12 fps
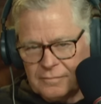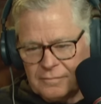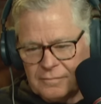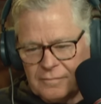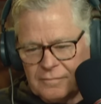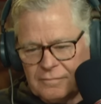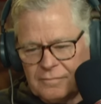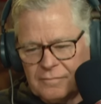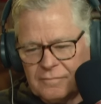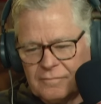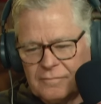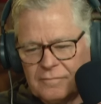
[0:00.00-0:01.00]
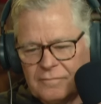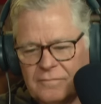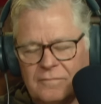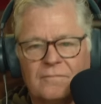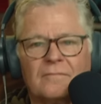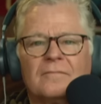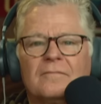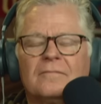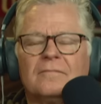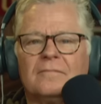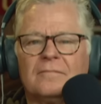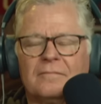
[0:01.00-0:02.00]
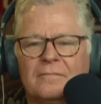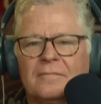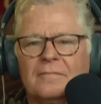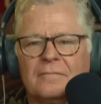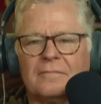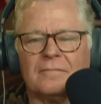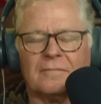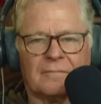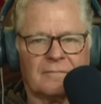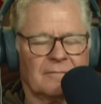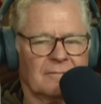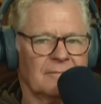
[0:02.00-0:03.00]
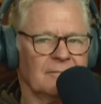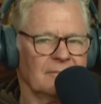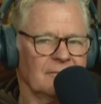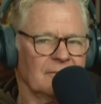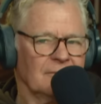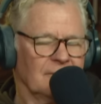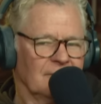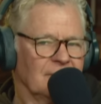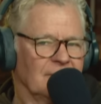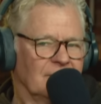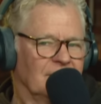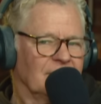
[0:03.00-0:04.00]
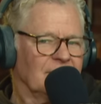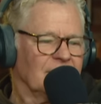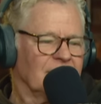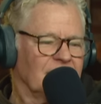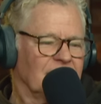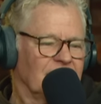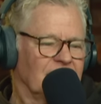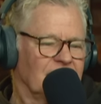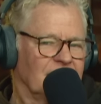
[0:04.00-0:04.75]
(silent)